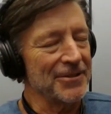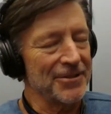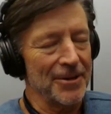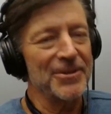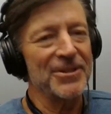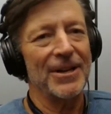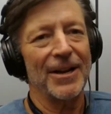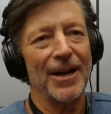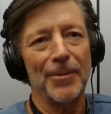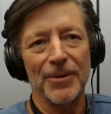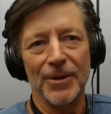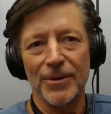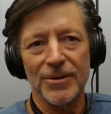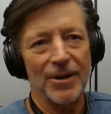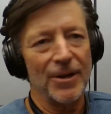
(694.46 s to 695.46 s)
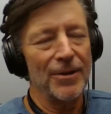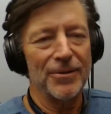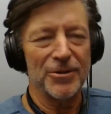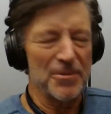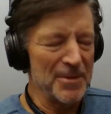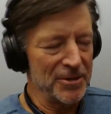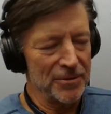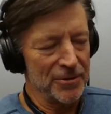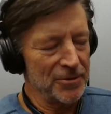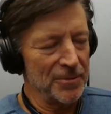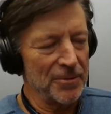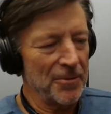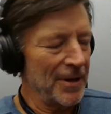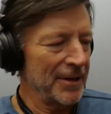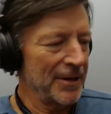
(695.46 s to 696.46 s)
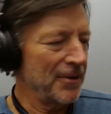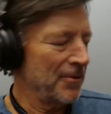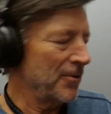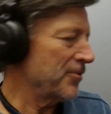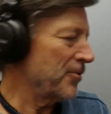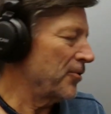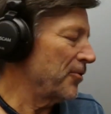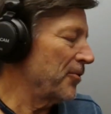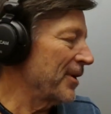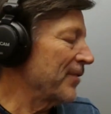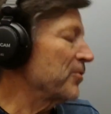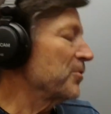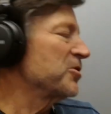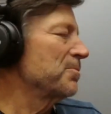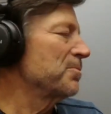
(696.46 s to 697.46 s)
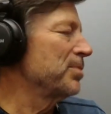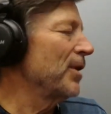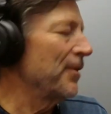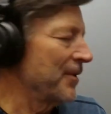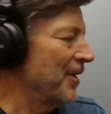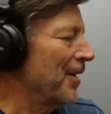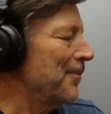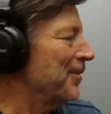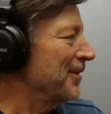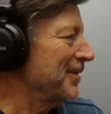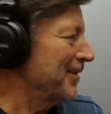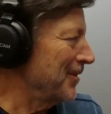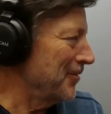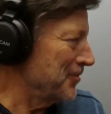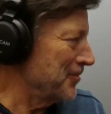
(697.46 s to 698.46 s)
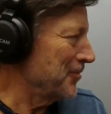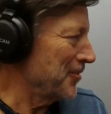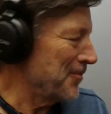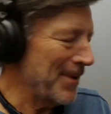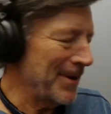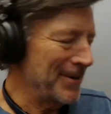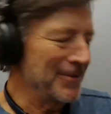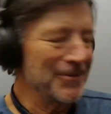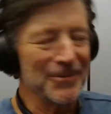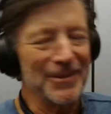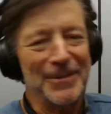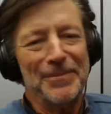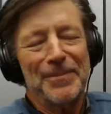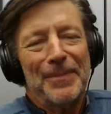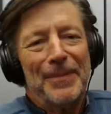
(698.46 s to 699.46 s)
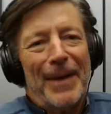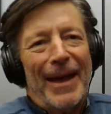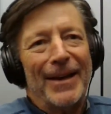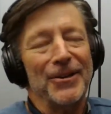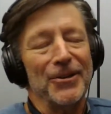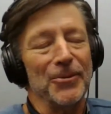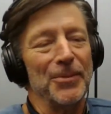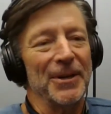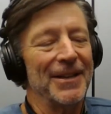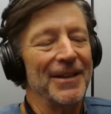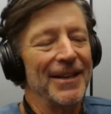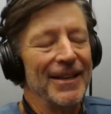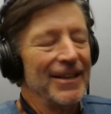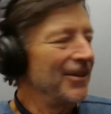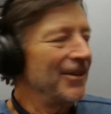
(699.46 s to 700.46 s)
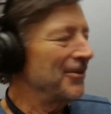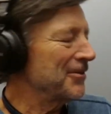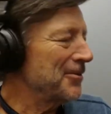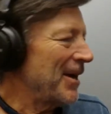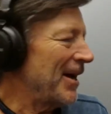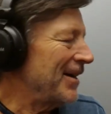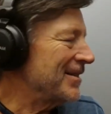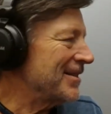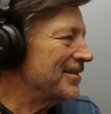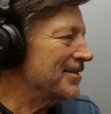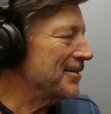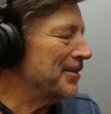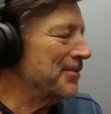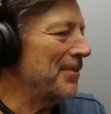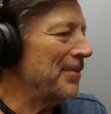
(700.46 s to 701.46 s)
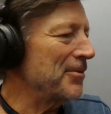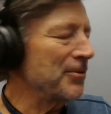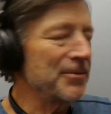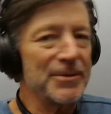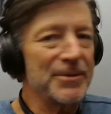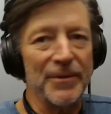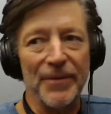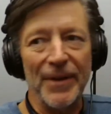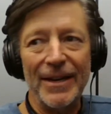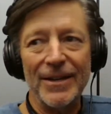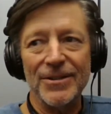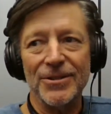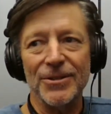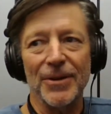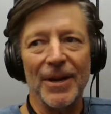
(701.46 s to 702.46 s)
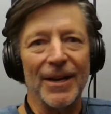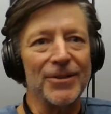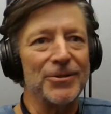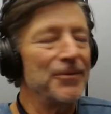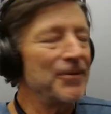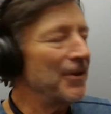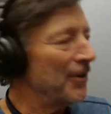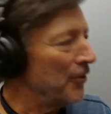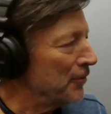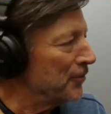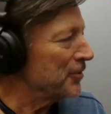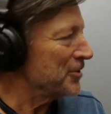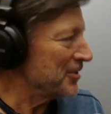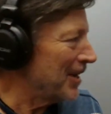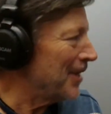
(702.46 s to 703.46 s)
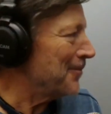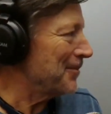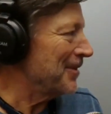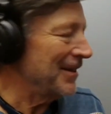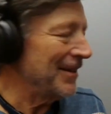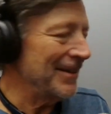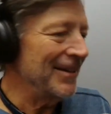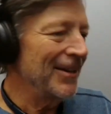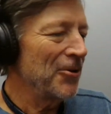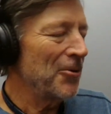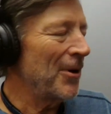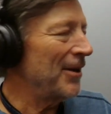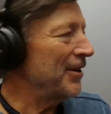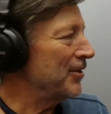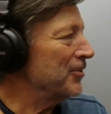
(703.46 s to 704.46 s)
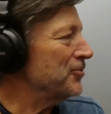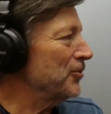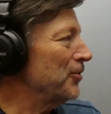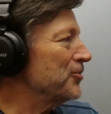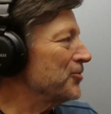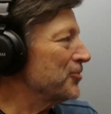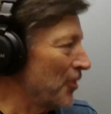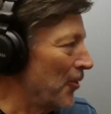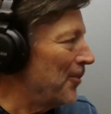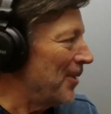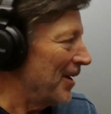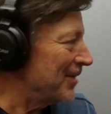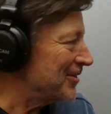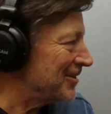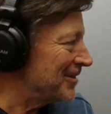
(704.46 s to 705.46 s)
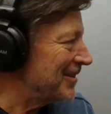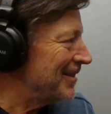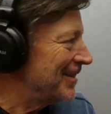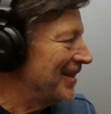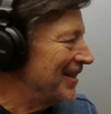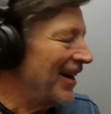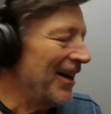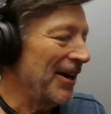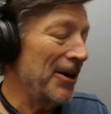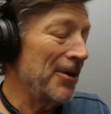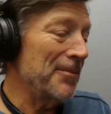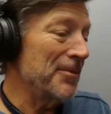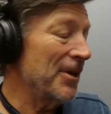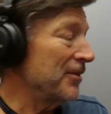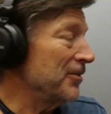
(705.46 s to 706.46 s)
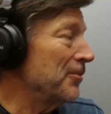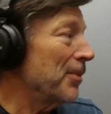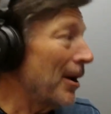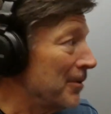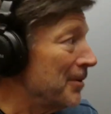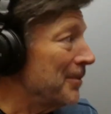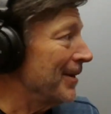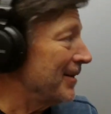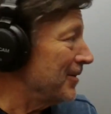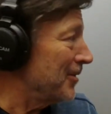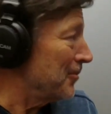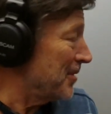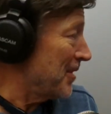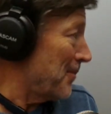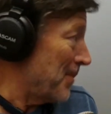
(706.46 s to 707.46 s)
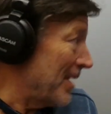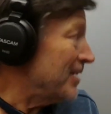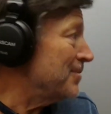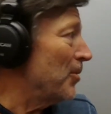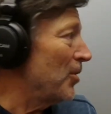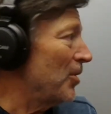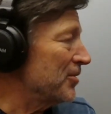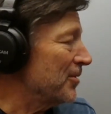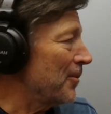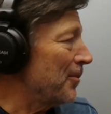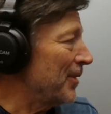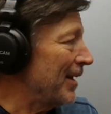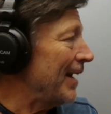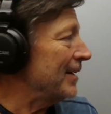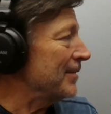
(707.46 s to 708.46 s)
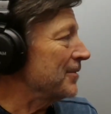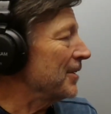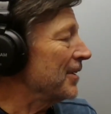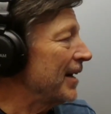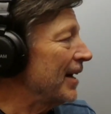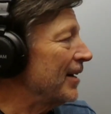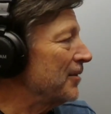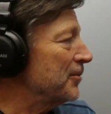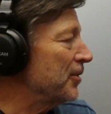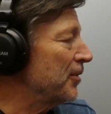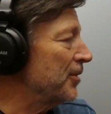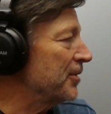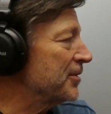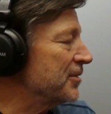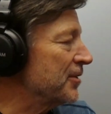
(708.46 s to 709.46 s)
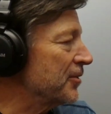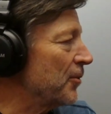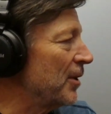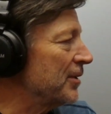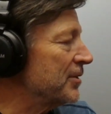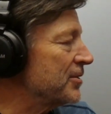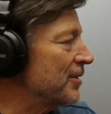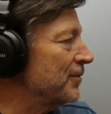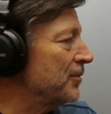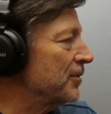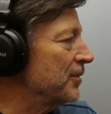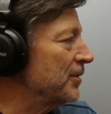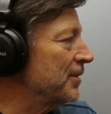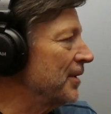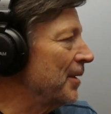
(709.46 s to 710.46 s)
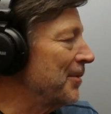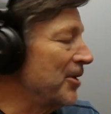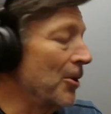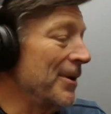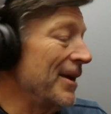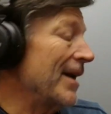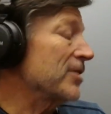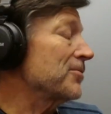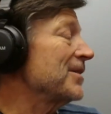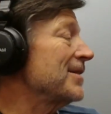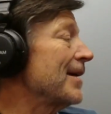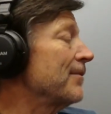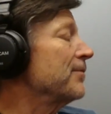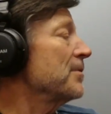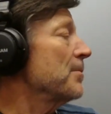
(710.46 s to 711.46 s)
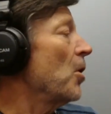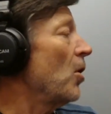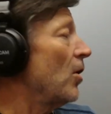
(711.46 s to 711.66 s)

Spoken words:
extent a couple of years ago there's some issues with quality control, whatever, which is blown up, and your competitors really banging you. But to be honest, that's become almost an advantage to you guys. You've overstepped the quality control so much that you probably make one of the best balls on the planet right now with all the quality stuff you're doing. I mean, nobody X-rays every ball.